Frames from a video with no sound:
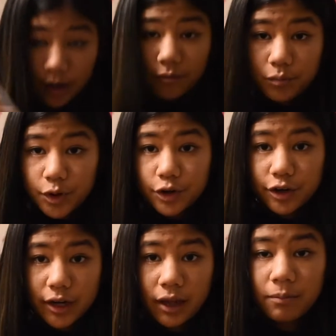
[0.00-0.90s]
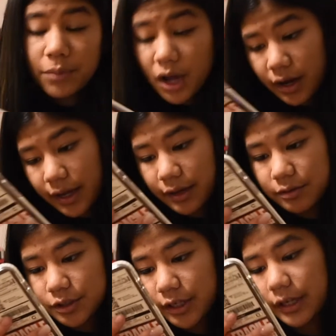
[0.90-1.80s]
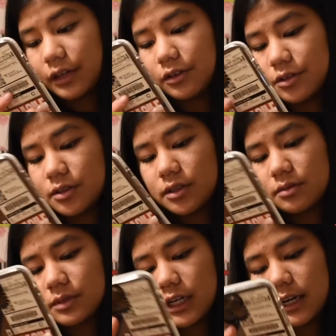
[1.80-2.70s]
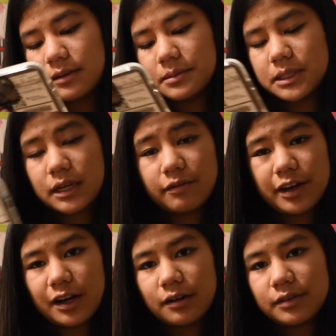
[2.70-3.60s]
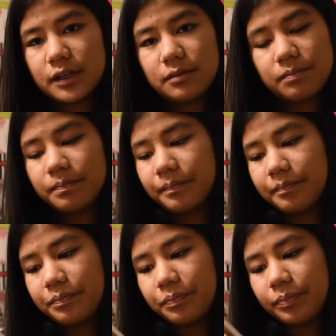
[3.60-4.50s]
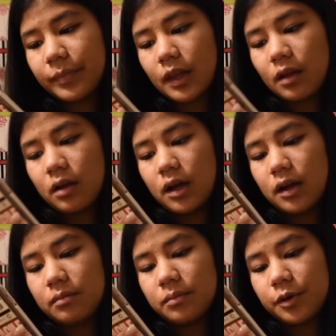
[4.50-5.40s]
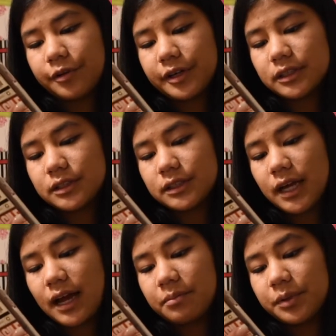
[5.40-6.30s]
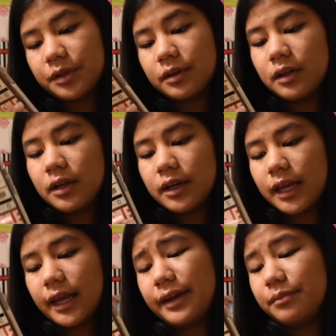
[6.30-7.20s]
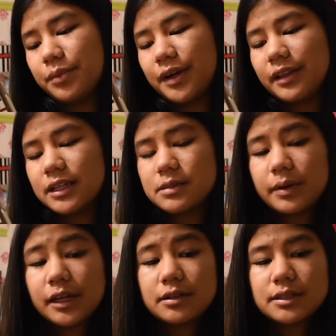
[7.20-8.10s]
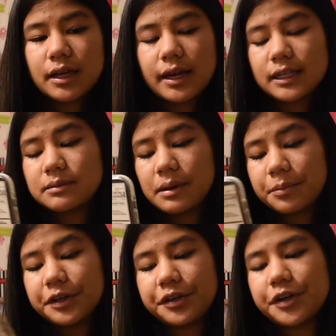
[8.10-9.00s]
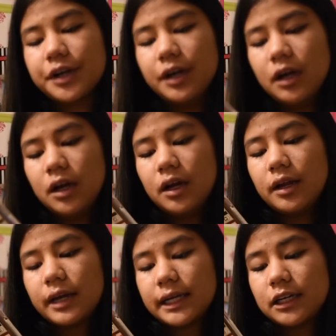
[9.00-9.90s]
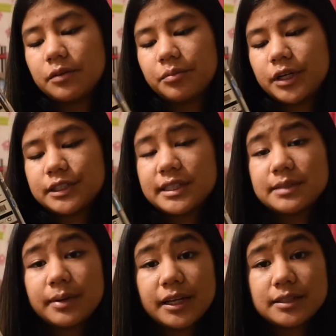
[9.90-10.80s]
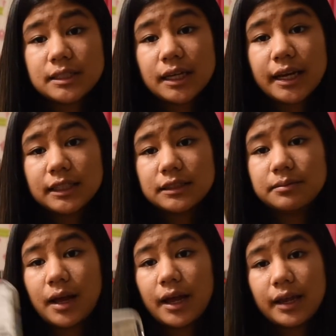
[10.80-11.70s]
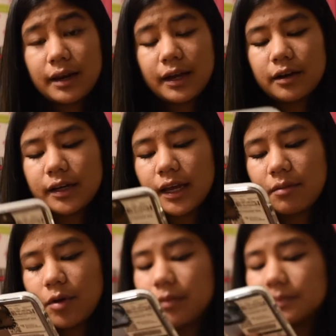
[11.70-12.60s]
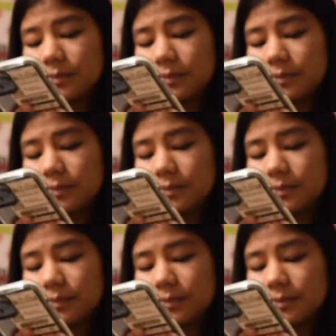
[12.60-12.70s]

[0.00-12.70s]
Procreate, Pocket, which I use sometimes, not very often. Polaroid Snap, Canon Print, that's what I use to connect to my printer. Nikon Bridge, that's what I use to connect to my Nikon camera.